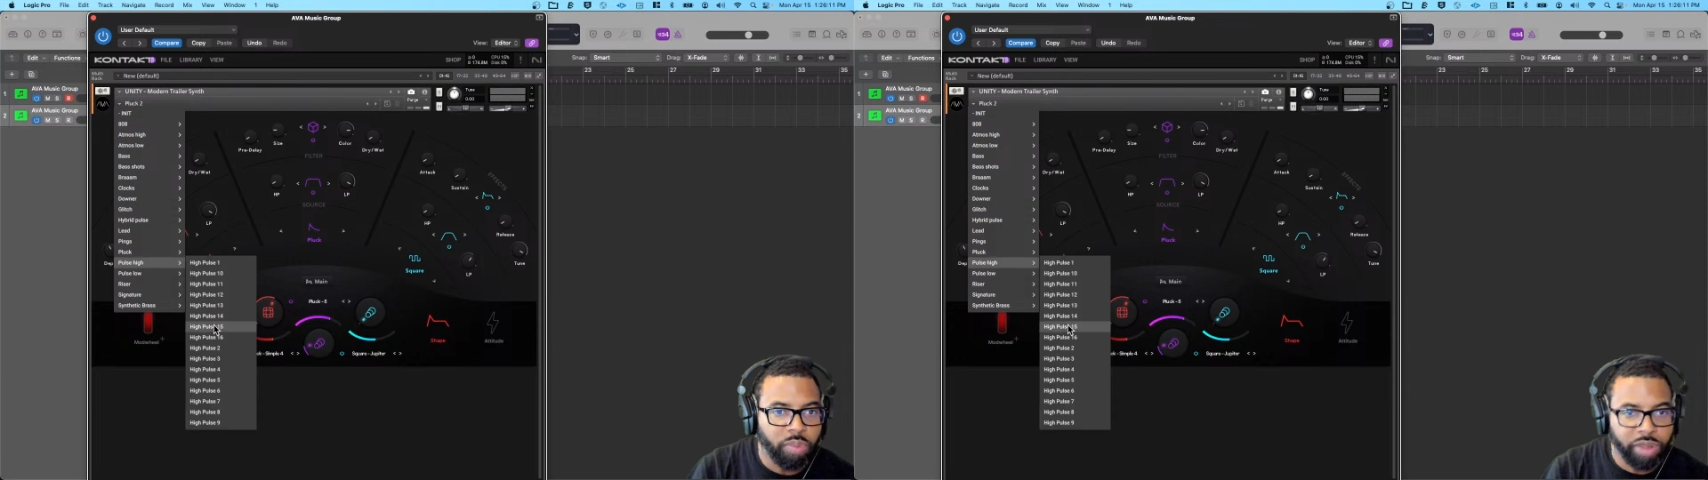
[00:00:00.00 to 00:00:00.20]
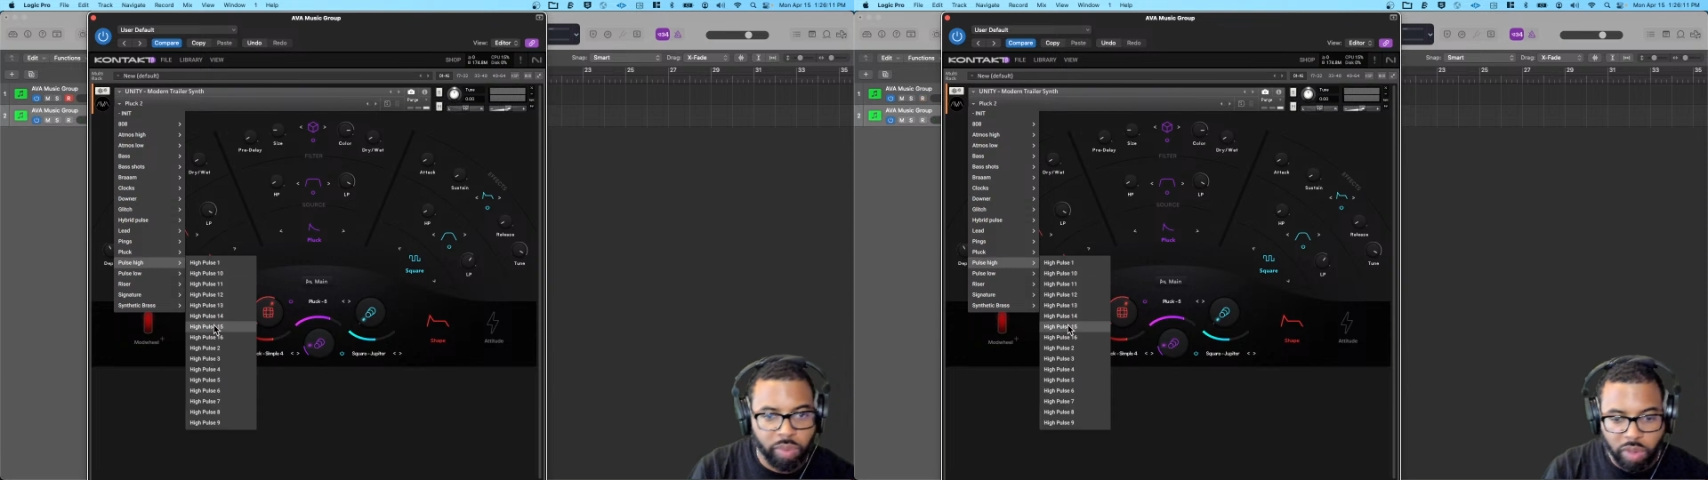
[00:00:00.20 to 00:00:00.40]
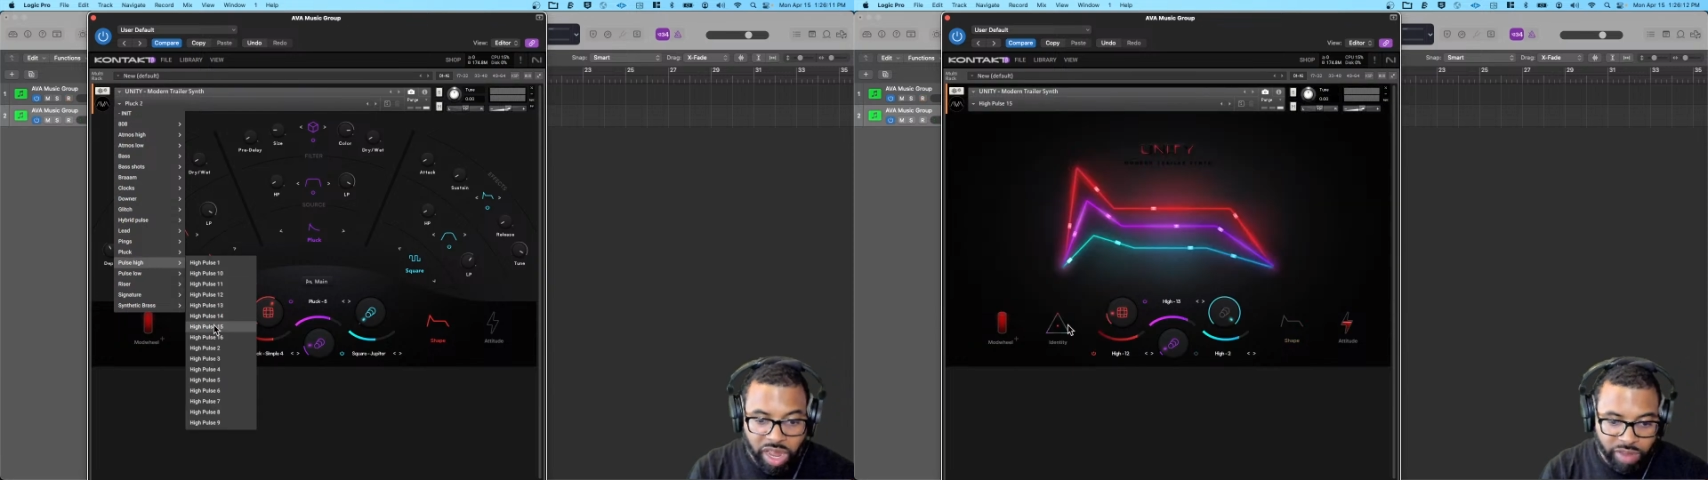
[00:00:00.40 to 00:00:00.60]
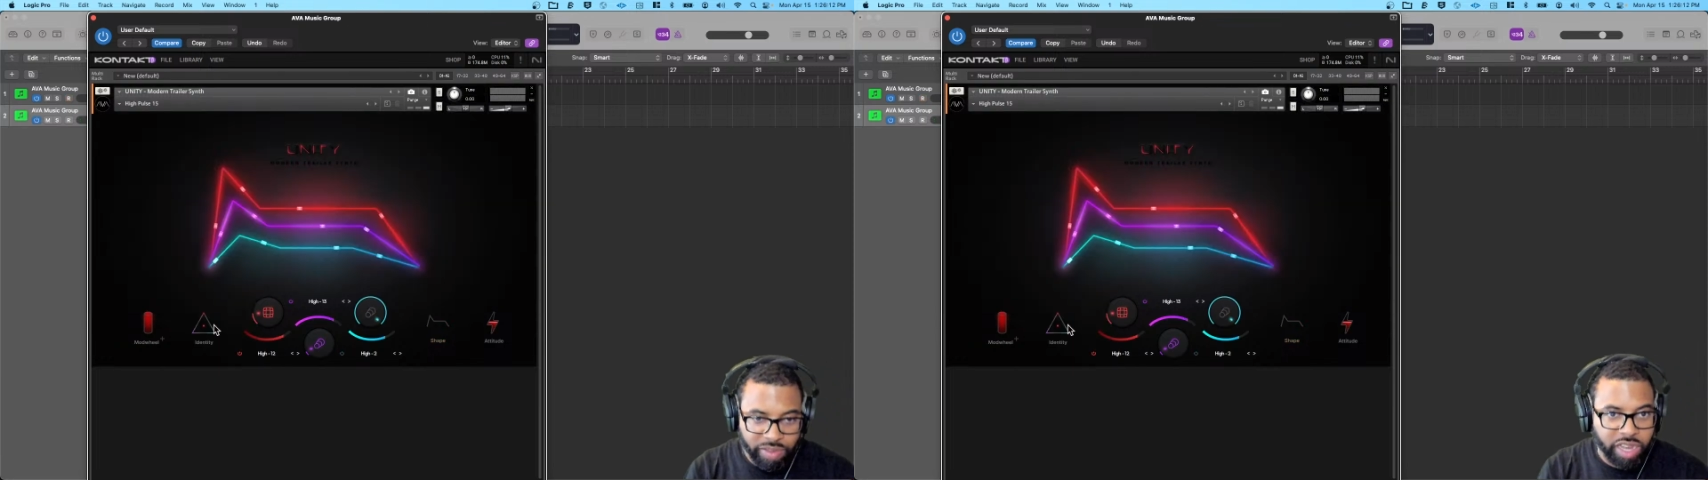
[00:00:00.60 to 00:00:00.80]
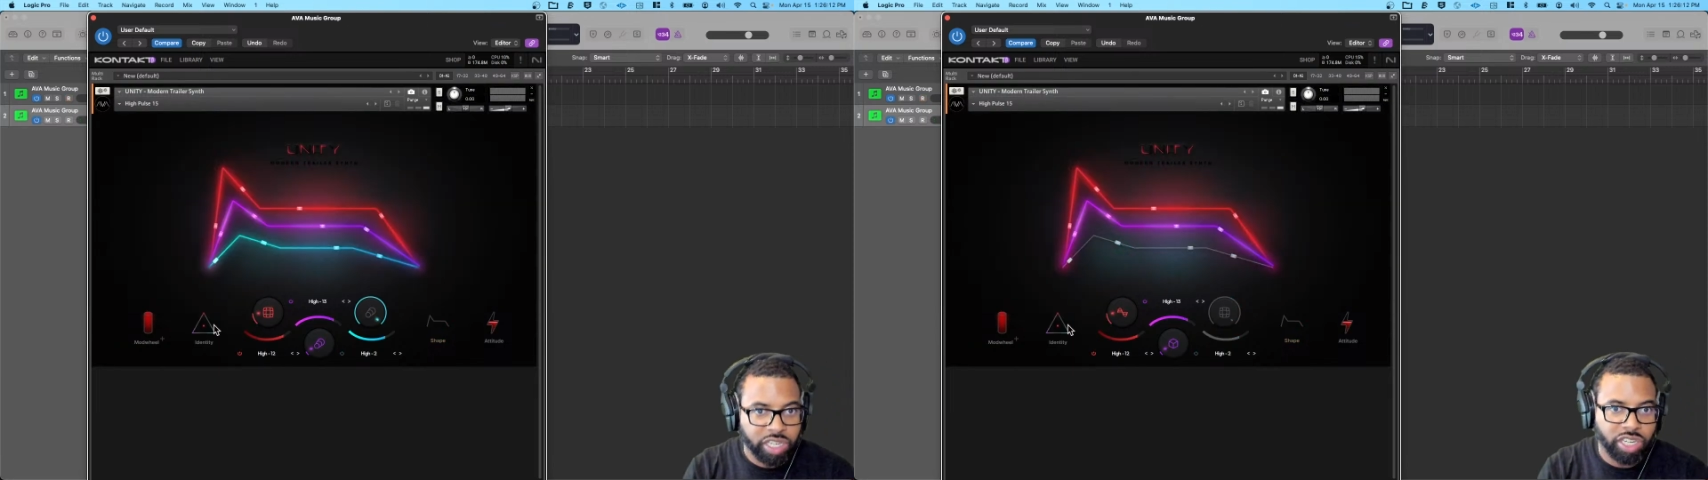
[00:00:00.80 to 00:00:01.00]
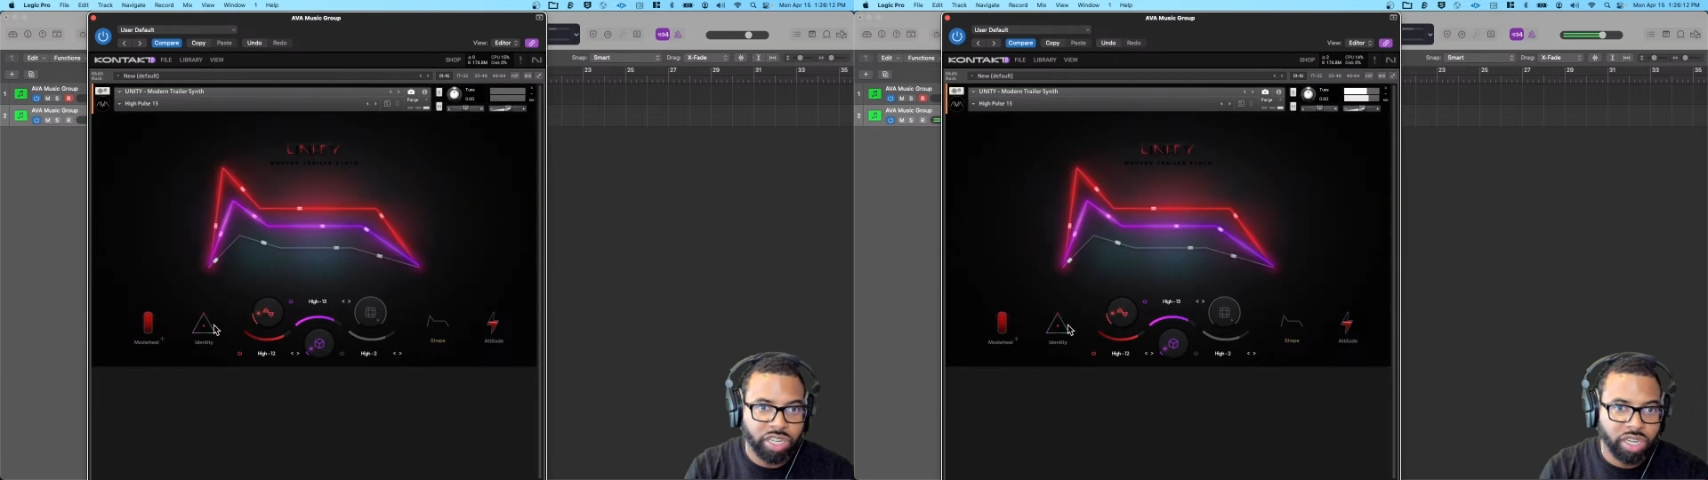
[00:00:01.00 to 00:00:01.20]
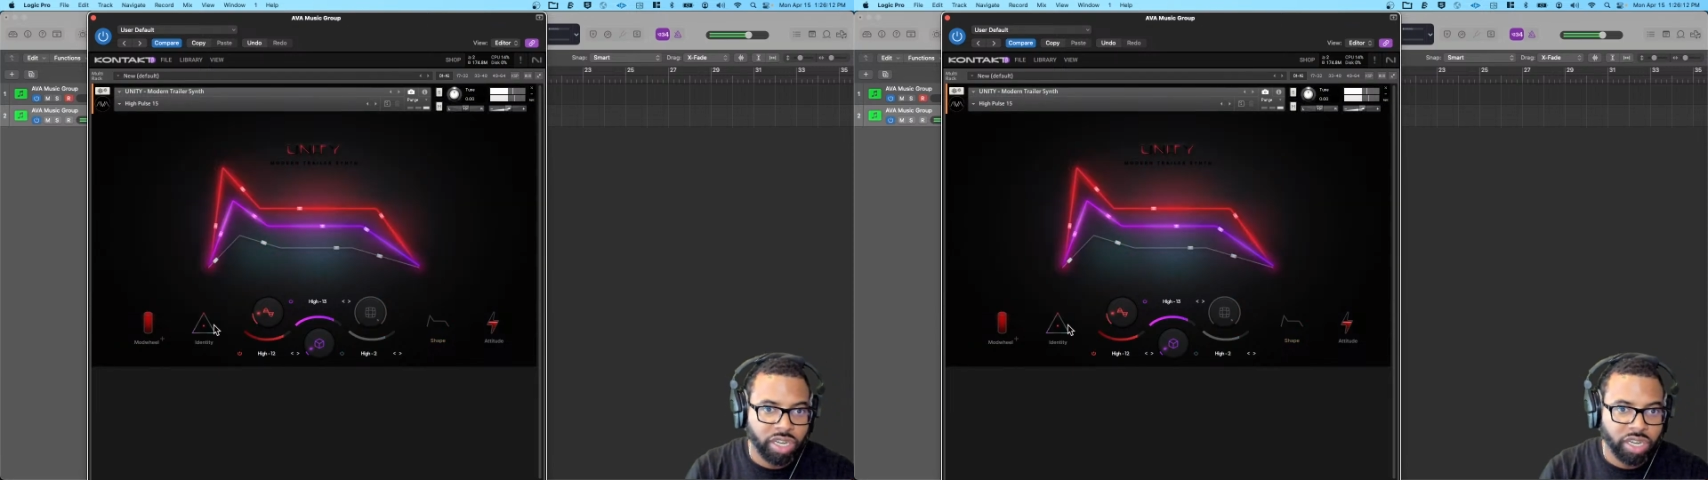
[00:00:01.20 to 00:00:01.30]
We'll play one of each.